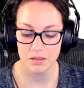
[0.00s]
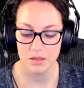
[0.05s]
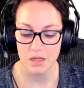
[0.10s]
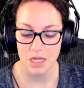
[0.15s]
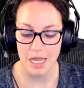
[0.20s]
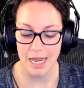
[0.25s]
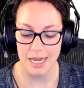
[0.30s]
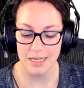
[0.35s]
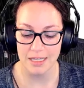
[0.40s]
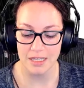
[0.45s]

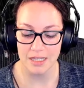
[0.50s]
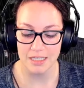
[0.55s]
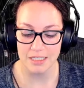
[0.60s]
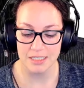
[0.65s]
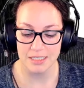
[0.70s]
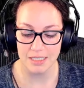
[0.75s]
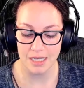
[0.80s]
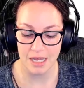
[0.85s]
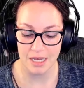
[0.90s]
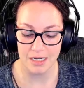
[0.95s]
and this
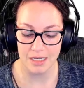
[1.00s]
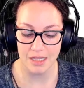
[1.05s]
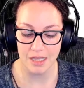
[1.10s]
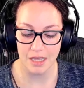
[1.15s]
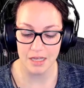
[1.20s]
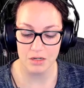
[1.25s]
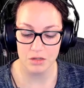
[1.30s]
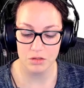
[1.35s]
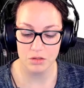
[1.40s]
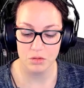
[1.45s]
side
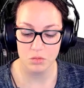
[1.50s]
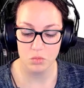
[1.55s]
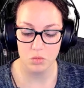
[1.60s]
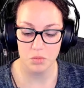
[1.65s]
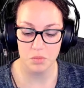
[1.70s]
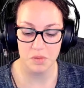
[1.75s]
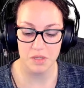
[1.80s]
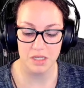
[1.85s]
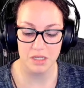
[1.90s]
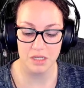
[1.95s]
then would
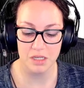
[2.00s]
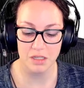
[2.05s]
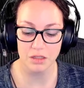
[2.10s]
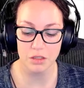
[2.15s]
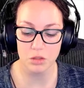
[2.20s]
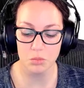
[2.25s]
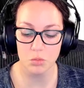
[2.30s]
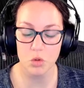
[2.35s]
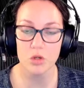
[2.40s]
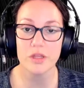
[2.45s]
be a little
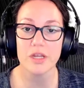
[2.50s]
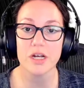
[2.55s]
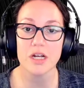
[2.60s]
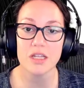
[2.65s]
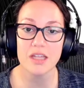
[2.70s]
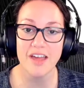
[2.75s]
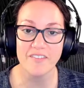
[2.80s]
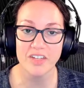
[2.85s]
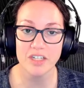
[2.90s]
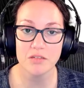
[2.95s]
more than
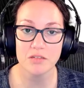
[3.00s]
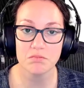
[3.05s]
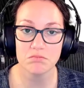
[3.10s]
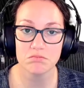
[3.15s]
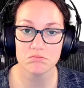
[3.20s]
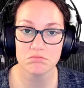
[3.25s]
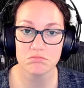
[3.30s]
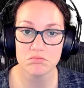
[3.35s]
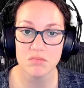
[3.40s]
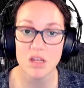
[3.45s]
11,
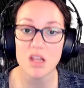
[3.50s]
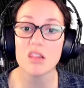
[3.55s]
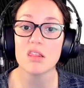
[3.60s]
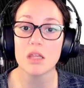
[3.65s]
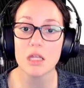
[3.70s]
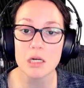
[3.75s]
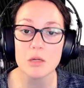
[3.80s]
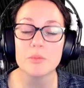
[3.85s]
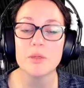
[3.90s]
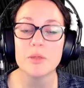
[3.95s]
a
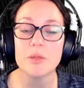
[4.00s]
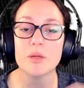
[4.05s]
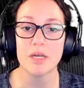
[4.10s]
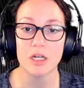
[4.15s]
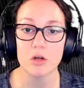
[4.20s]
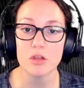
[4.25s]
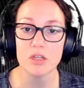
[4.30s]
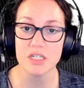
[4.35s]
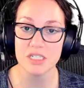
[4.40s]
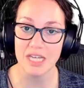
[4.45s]
little bit bigger
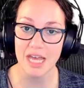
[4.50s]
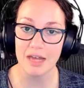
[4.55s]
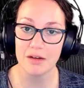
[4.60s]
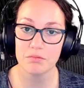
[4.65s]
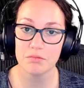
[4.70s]
than 10.